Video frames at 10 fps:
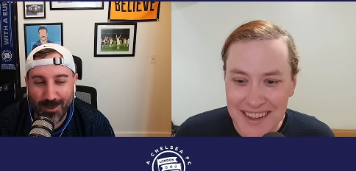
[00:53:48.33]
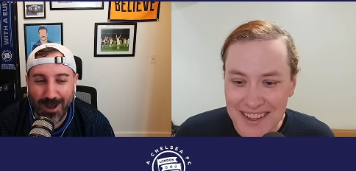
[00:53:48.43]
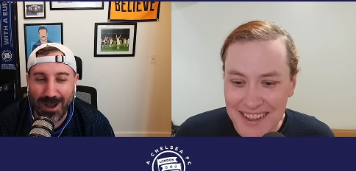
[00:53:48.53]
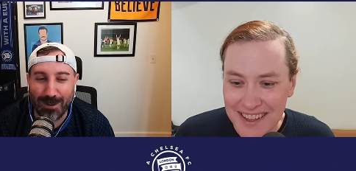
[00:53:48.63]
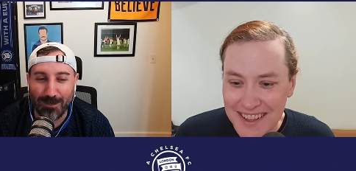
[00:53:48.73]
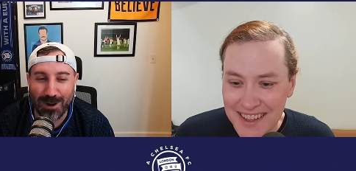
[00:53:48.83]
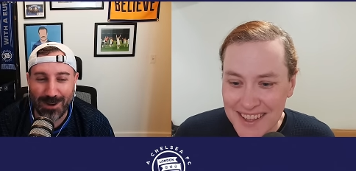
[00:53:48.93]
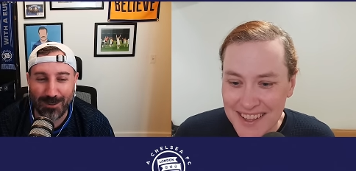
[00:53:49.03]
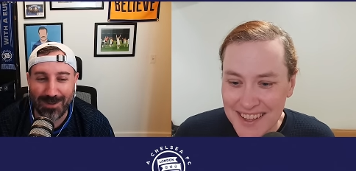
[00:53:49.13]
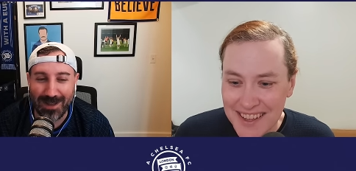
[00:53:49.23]
Speaker 1: Unai Emery
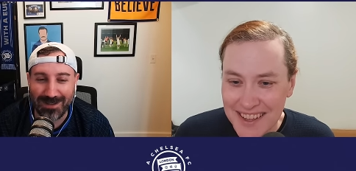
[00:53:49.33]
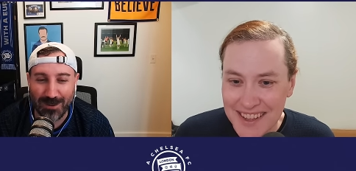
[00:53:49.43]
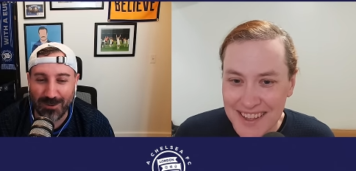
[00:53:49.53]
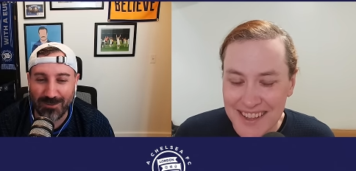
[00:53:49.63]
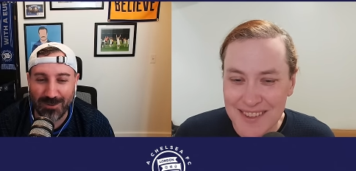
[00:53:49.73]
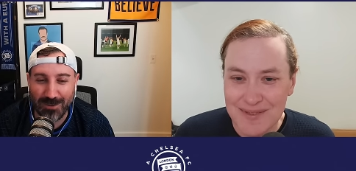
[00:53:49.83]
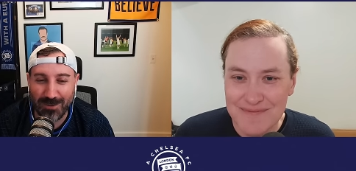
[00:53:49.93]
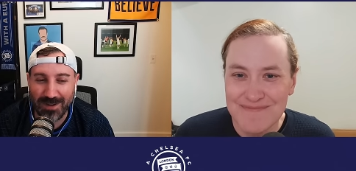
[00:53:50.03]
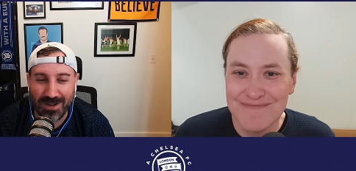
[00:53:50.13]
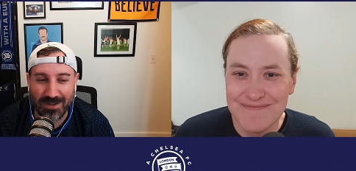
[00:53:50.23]
doing that to
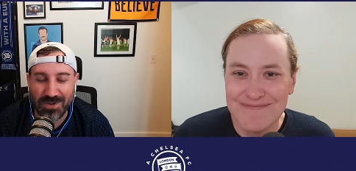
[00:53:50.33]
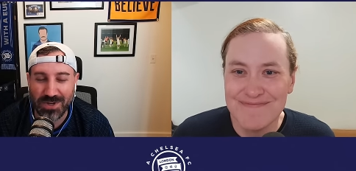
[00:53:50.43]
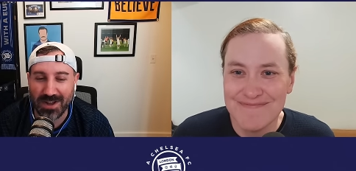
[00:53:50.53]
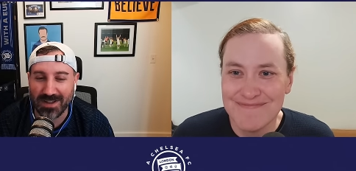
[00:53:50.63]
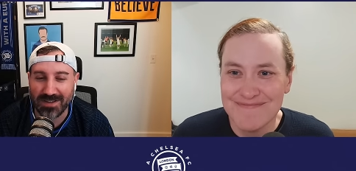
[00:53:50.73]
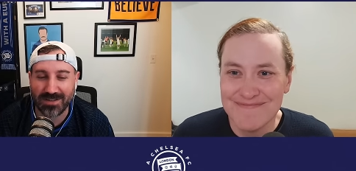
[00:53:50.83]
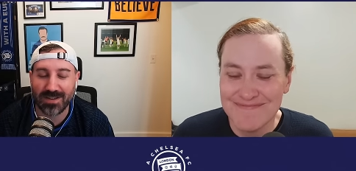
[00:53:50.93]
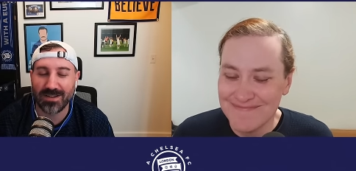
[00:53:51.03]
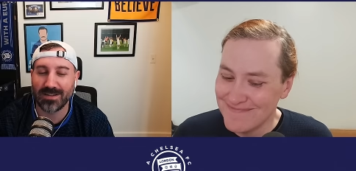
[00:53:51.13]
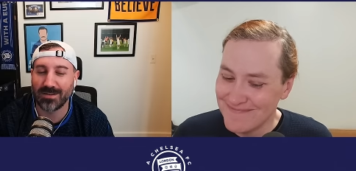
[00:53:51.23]
Arsenal is
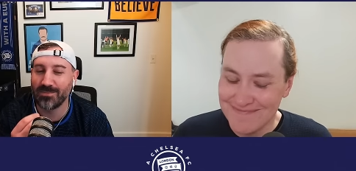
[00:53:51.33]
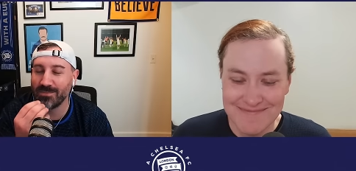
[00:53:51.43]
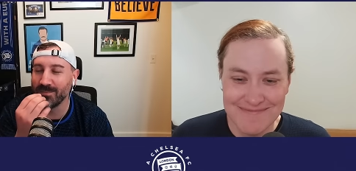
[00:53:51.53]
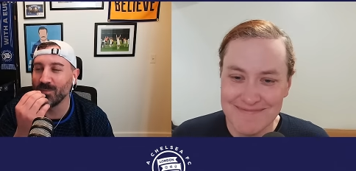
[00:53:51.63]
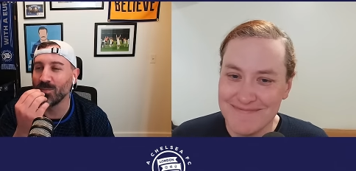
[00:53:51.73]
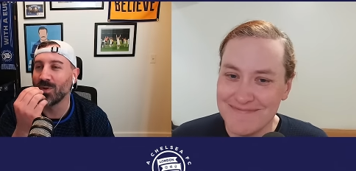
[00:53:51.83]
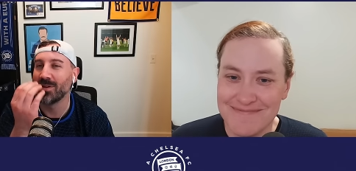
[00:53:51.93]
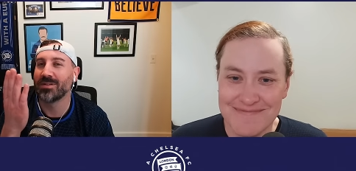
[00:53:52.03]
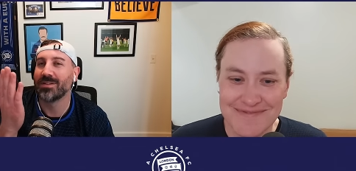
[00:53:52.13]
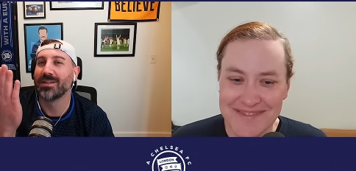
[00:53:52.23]
just mm,
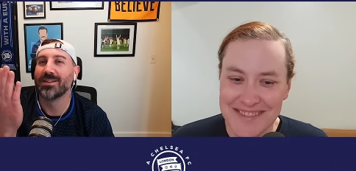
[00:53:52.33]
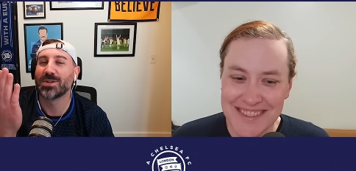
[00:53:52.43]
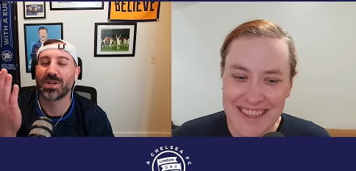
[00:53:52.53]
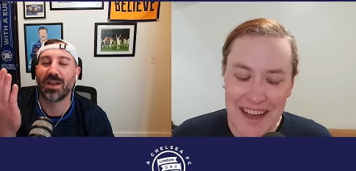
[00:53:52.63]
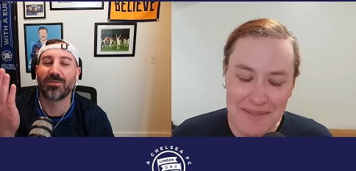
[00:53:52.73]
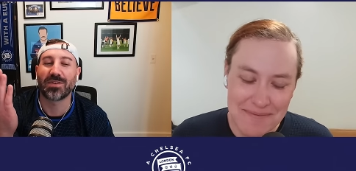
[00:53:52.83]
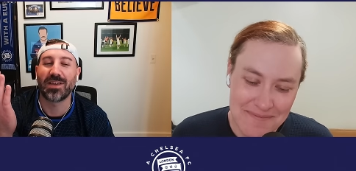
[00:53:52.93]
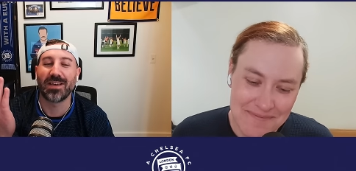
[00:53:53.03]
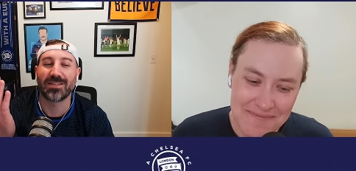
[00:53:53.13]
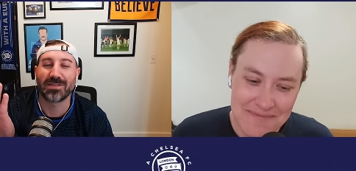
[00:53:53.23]
chef's yeah.
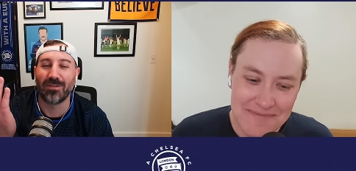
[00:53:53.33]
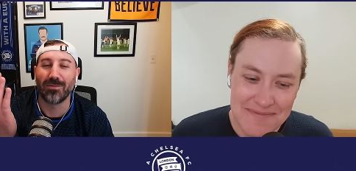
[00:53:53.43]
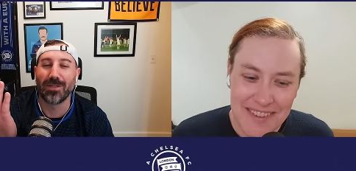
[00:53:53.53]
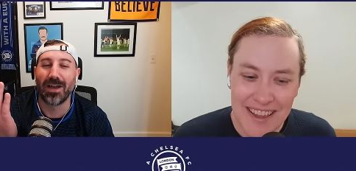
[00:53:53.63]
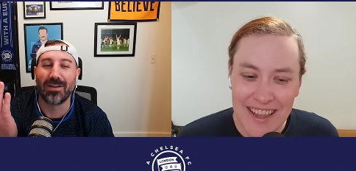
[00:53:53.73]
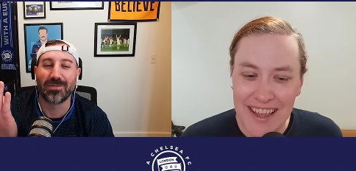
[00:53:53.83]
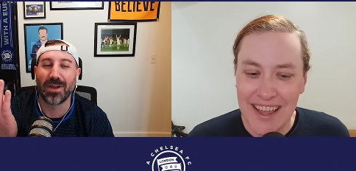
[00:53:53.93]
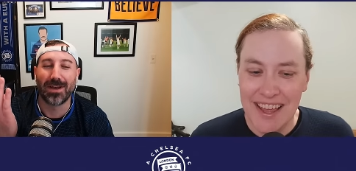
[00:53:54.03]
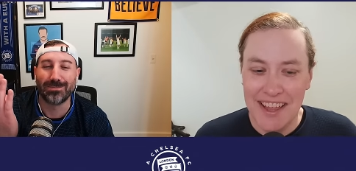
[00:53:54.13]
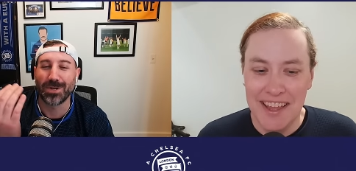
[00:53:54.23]
kiss of a
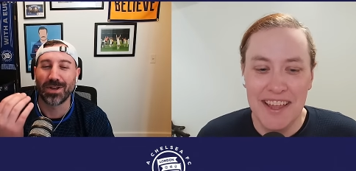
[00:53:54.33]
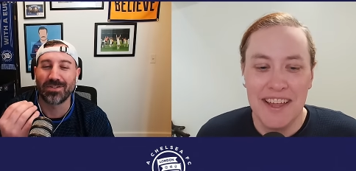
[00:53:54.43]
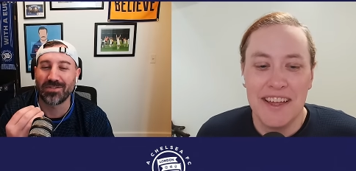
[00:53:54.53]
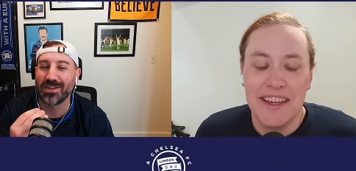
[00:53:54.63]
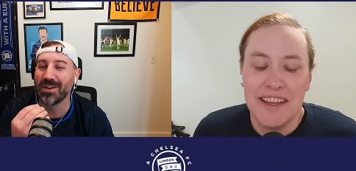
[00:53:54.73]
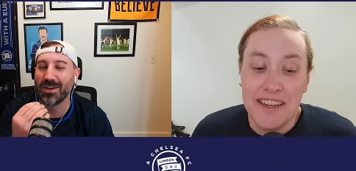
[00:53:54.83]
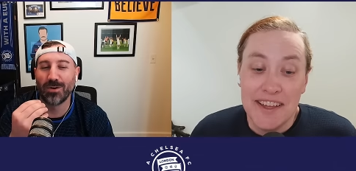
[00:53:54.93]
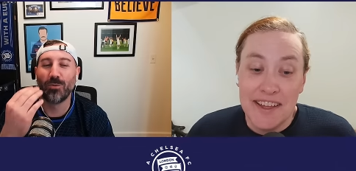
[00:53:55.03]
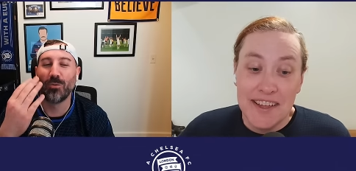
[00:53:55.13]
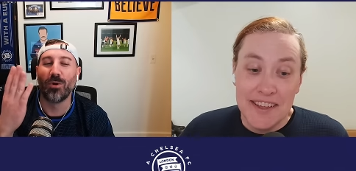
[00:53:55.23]
lifetime. Just
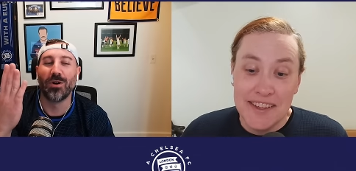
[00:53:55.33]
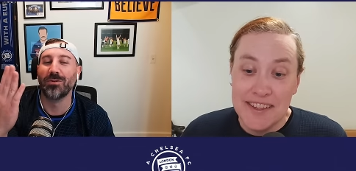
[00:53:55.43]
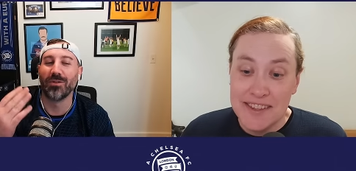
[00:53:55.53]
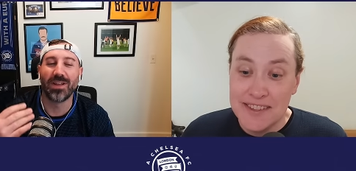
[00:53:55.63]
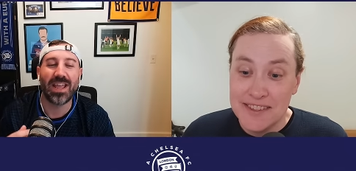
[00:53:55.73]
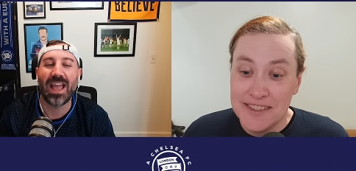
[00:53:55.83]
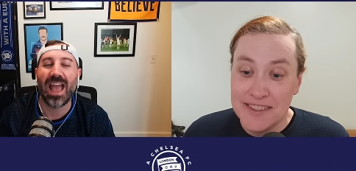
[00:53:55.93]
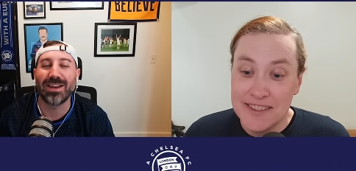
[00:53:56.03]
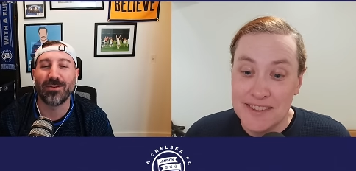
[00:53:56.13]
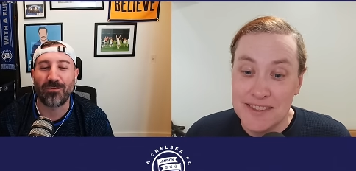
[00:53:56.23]
wonder he
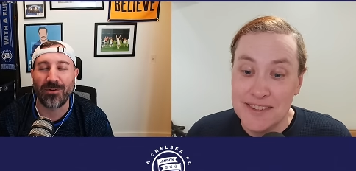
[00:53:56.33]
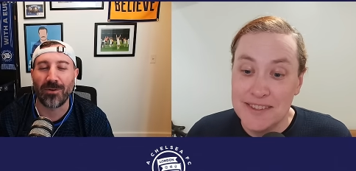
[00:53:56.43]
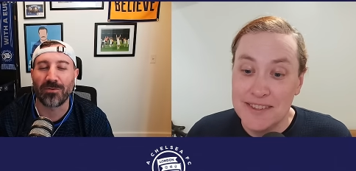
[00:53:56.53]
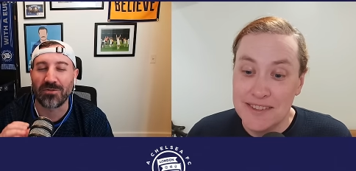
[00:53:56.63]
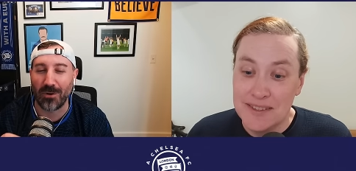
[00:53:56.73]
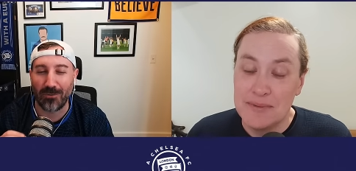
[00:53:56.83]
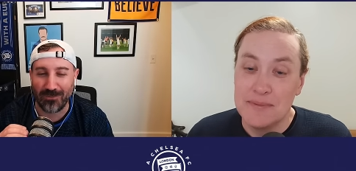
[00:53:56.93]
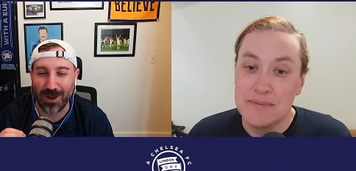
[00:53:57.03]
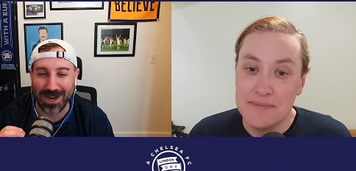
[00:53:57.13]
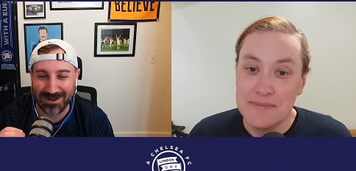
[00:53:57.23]
had to feel so
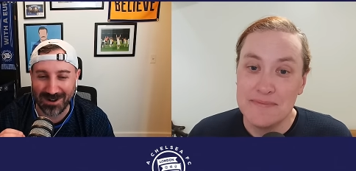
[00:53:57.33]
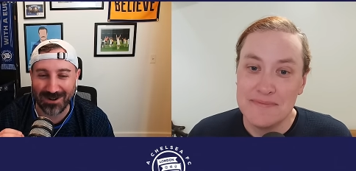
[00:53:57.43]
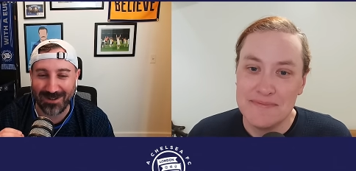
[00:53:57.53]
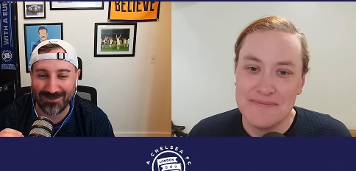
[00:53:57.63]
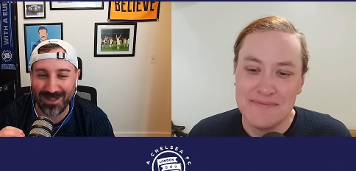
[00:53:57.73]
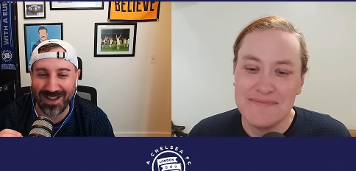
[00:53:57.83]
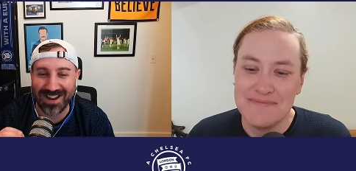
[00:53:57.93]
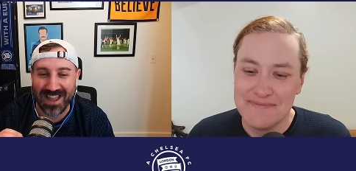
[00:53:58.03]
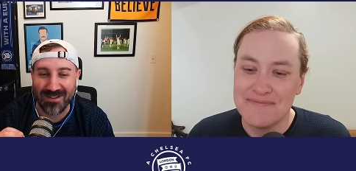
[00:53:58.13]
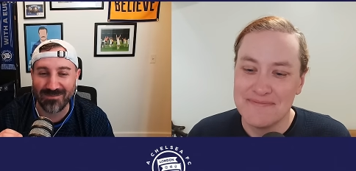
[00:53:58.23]
fucking good after that
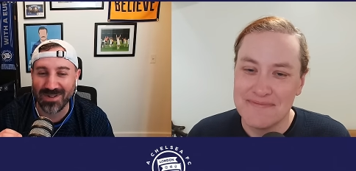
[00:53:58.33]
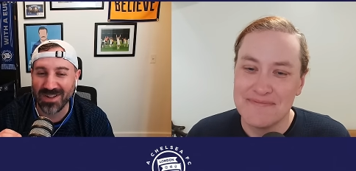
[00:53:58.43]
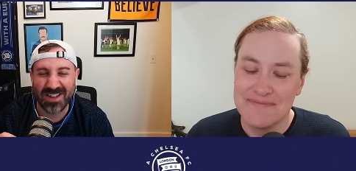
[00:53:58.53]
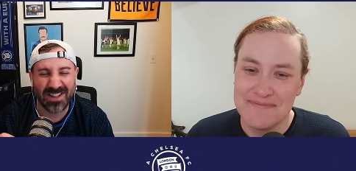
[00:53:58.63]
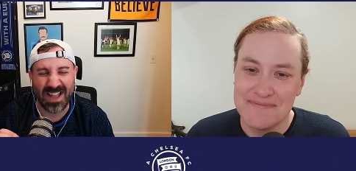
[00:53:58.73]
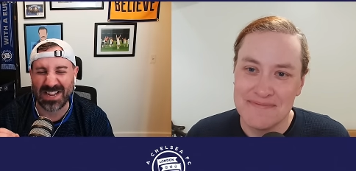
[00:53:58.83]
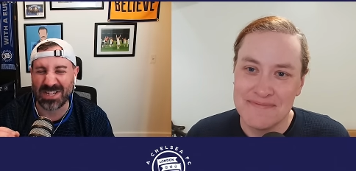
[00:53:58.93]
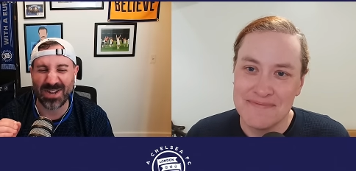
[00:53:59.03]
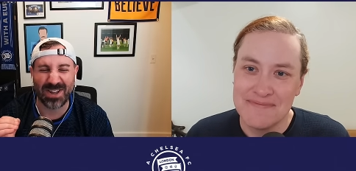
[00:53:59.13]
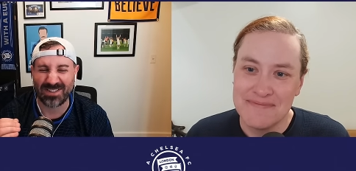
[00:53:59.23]
game. Like
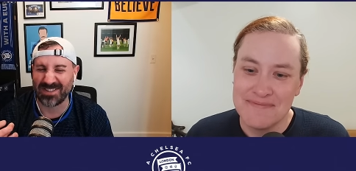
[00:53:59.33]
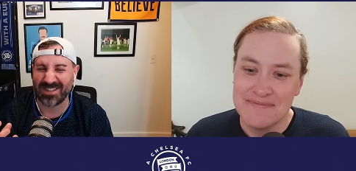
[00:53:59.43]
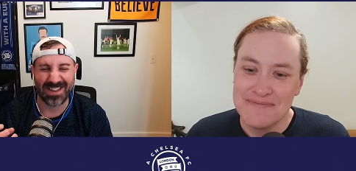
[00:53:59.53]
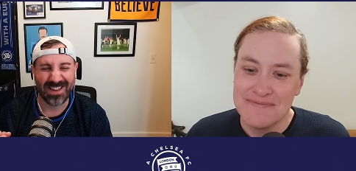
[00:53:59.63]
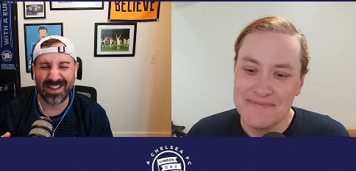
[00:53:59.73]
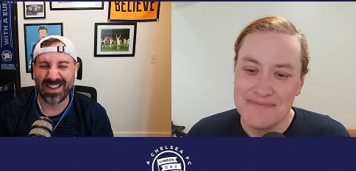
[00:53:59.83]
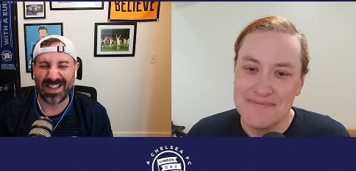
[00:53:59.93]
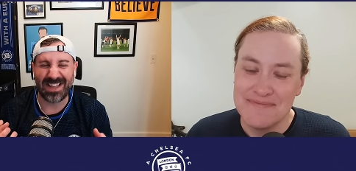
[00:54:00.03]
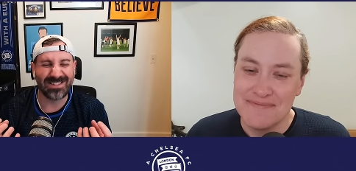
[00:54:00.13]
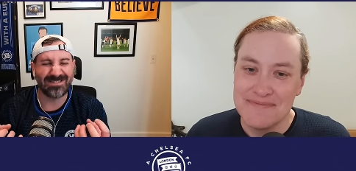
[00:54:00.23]
just
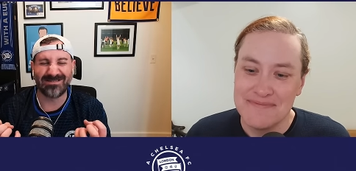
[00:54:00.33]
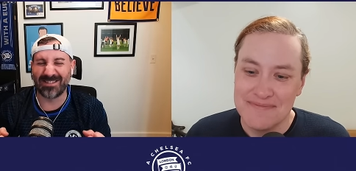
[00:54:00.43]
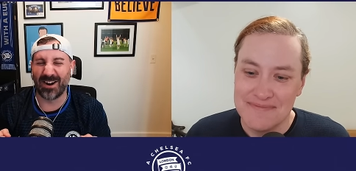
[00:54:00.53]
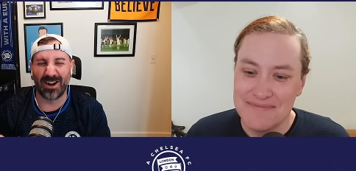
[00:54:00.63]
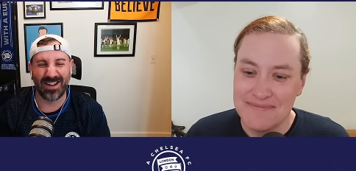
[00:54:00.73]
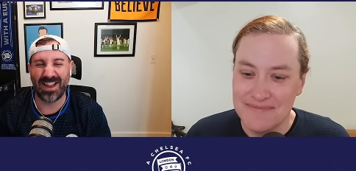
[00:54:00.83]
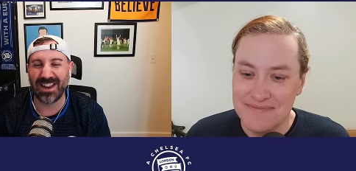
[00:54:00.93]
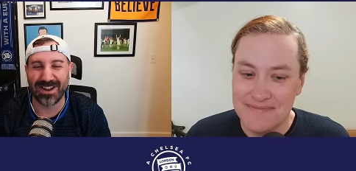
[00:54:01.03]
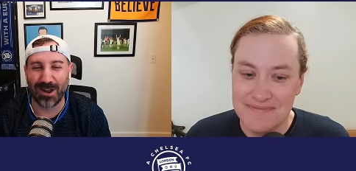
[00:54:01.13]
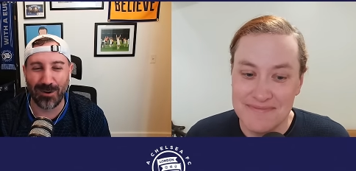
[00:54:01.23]
oh, he
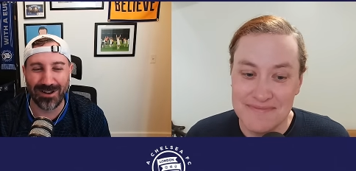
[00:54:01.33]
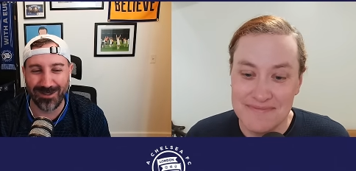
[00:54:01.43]
had to go into the